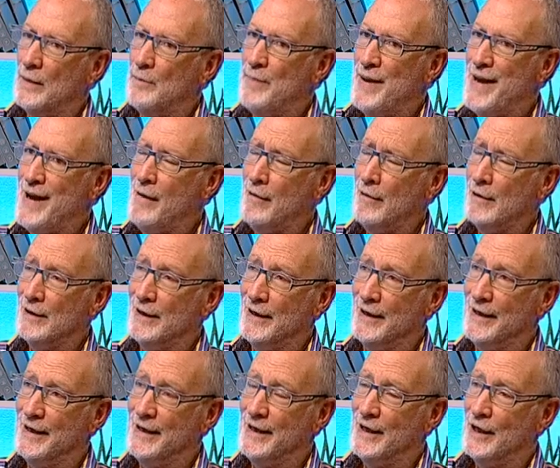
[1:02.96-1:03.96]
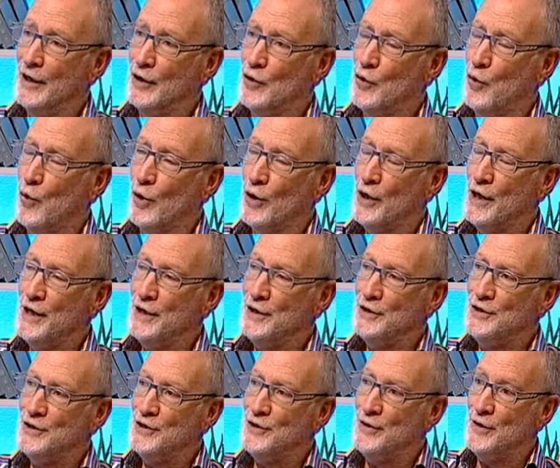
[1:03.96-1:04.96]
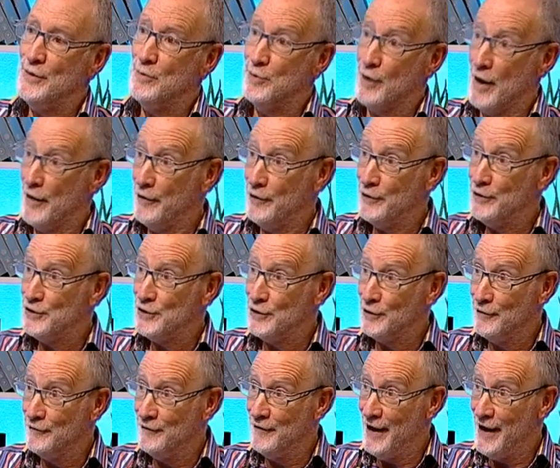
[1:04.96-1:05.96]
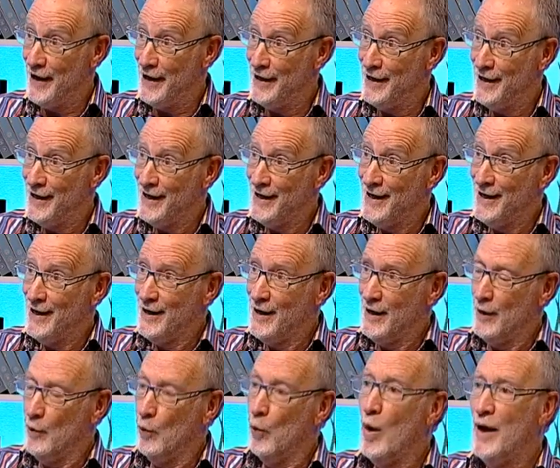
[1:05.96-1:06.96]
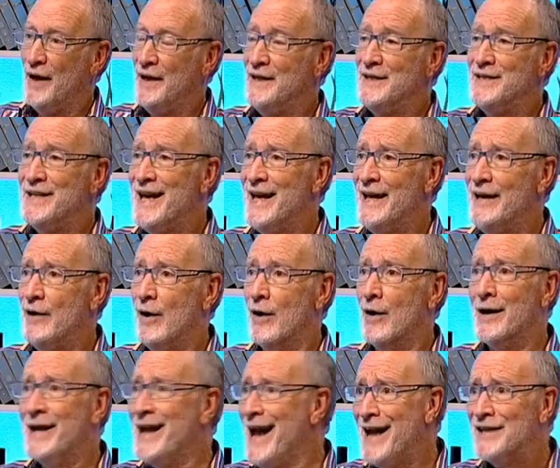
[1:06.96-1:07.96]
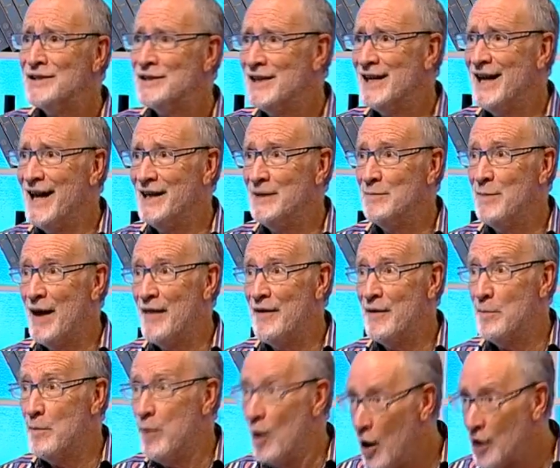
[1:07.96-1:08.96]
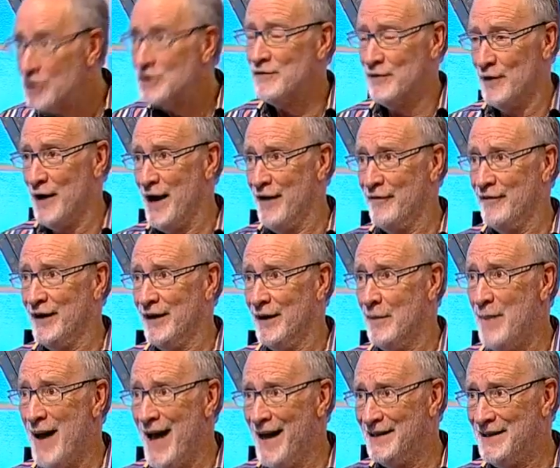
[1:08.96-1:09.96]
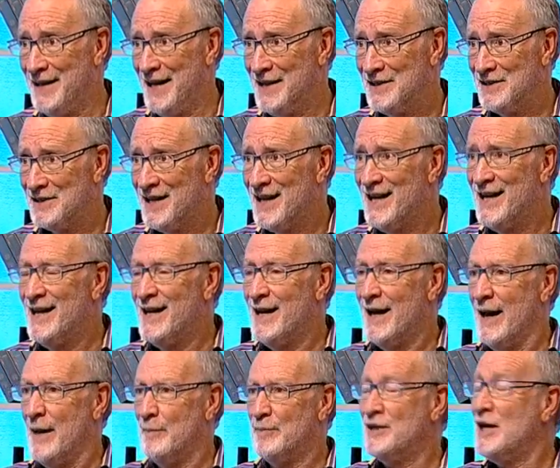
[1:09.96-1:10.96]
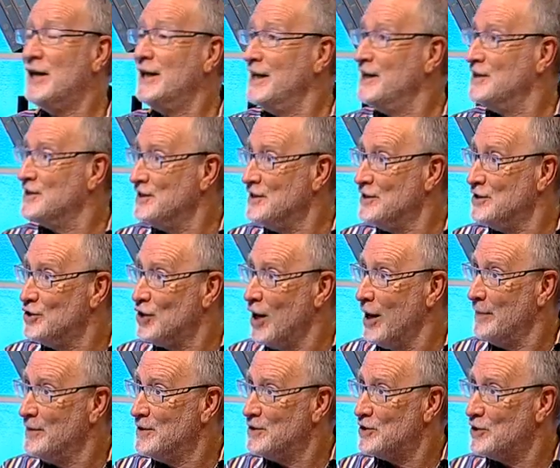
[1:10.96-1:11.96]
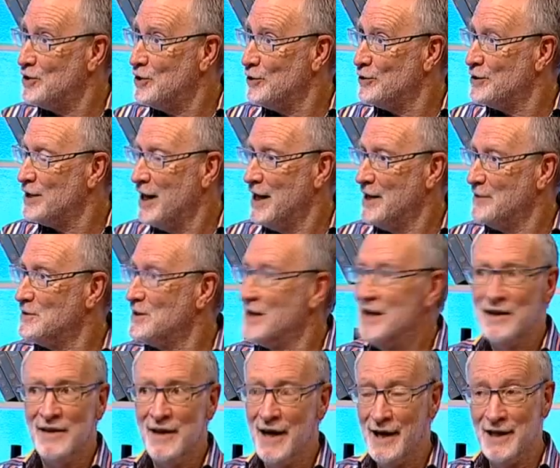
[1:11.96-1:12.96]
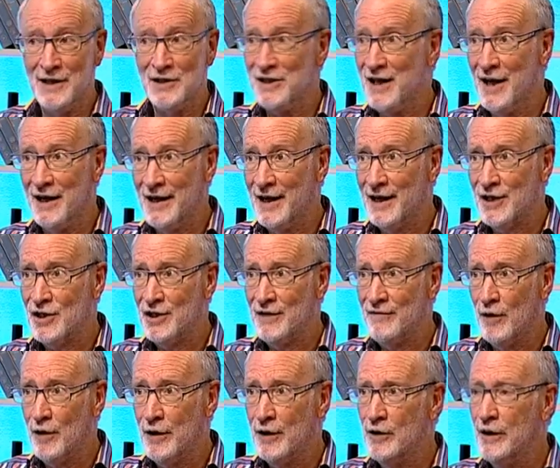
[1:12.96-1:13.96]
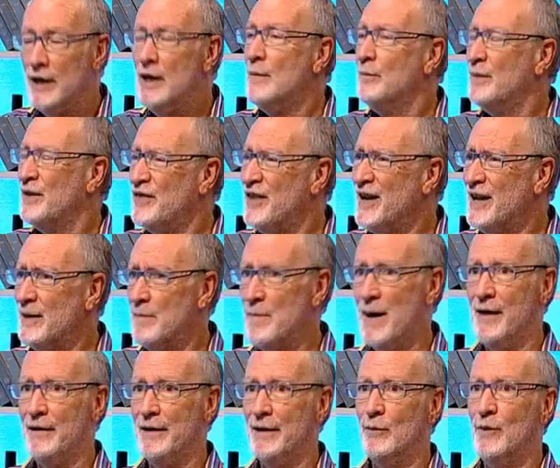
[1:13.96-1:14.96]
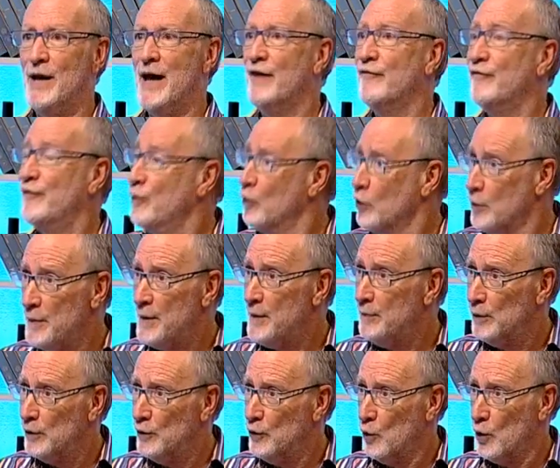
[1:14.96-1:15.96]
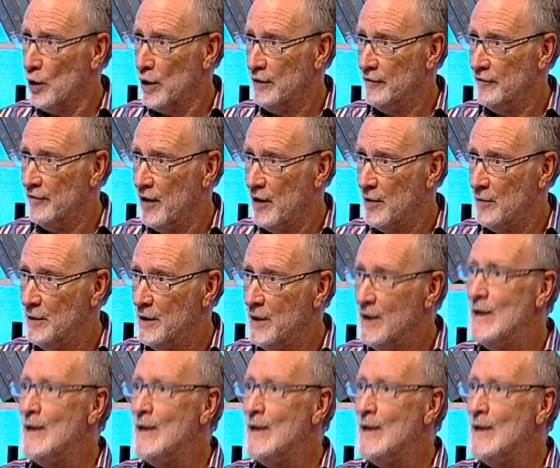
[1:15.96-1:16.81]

apparently, according to the Brother survey, 1 in 10 are castigated by their boss for having a bad desk. And particularly in job insecure times, that is not actually very good. But think about it. We have fewer people in the work environment.